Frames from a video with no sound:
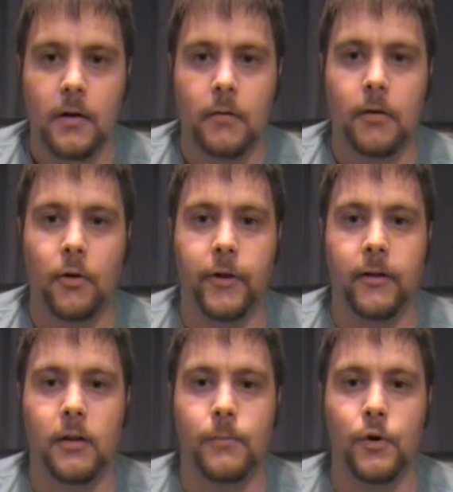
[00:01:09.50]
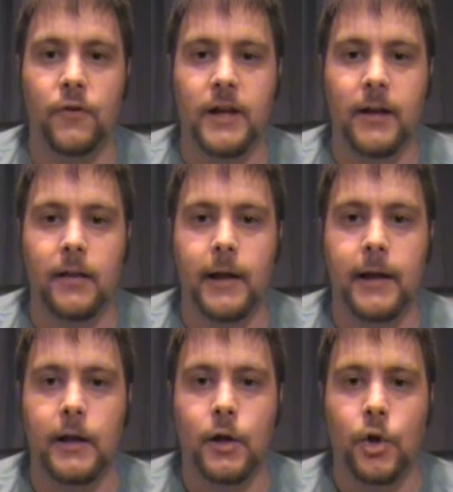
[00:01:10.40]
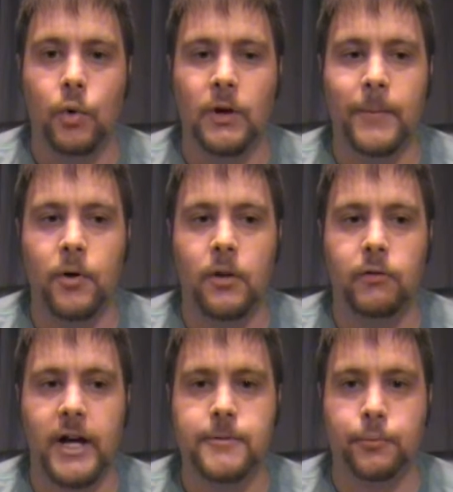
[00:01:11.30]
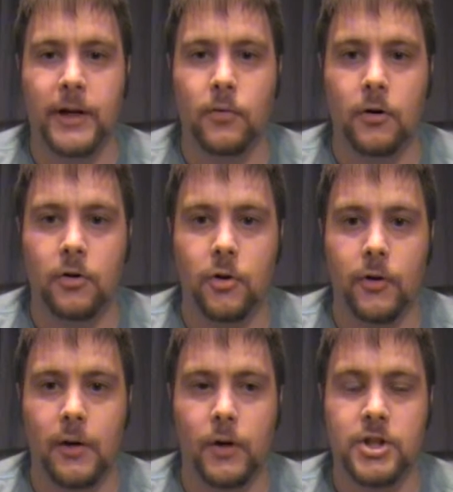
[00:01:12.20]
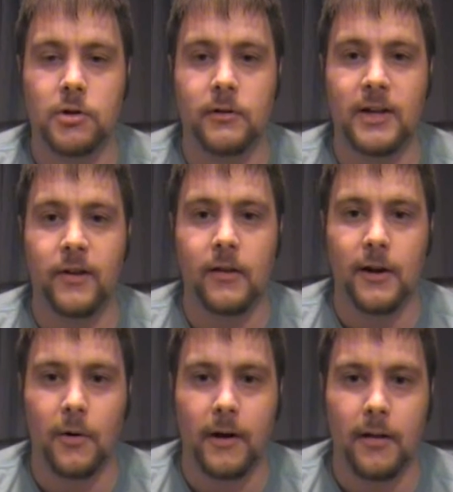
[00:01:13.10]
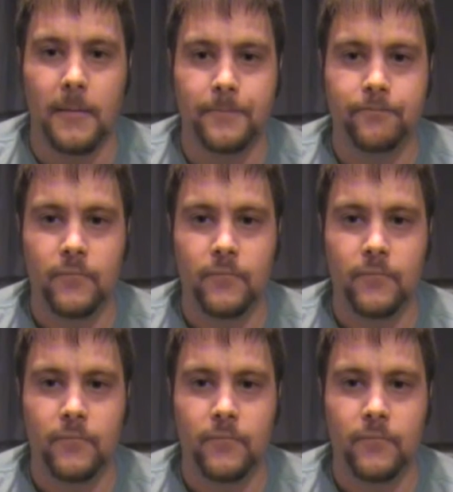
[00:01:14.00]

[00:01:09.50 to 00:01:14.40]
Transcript: So this movie is a reboot slash prequel to the original TV series.